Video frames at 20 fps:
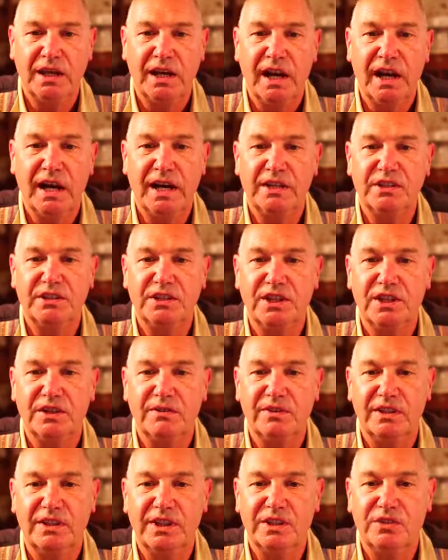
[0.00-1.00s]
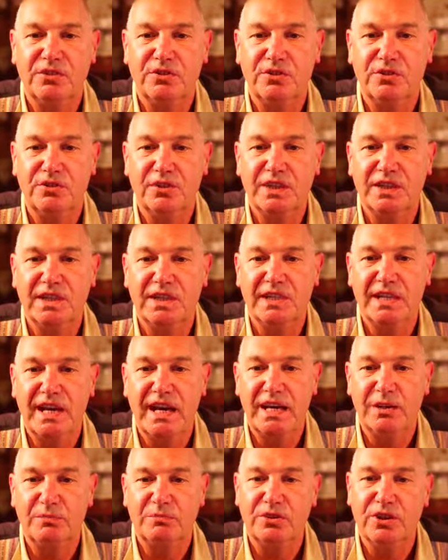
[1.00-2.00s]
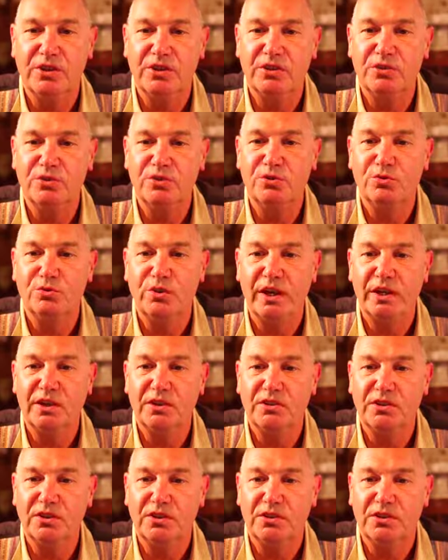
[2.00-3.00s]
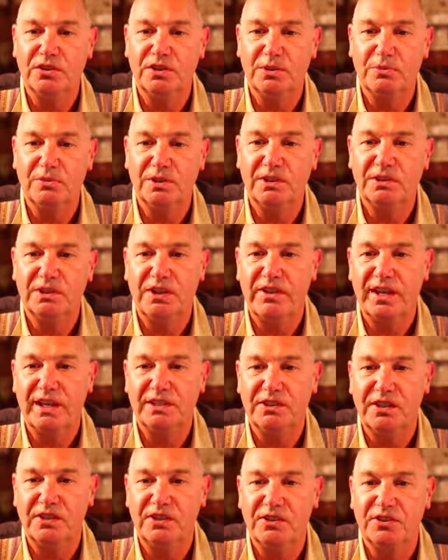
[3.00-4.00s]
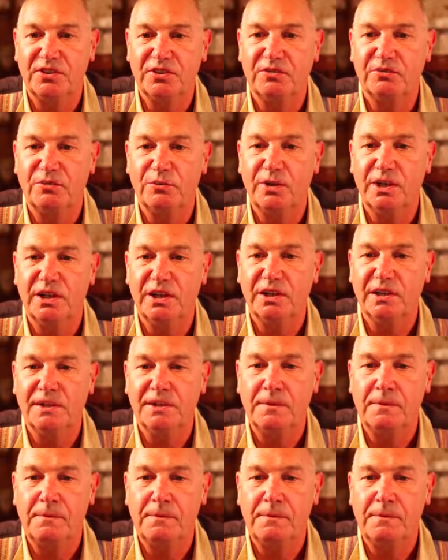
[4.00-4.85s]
and to give an intriguing name to the new range similar to that of the silverware,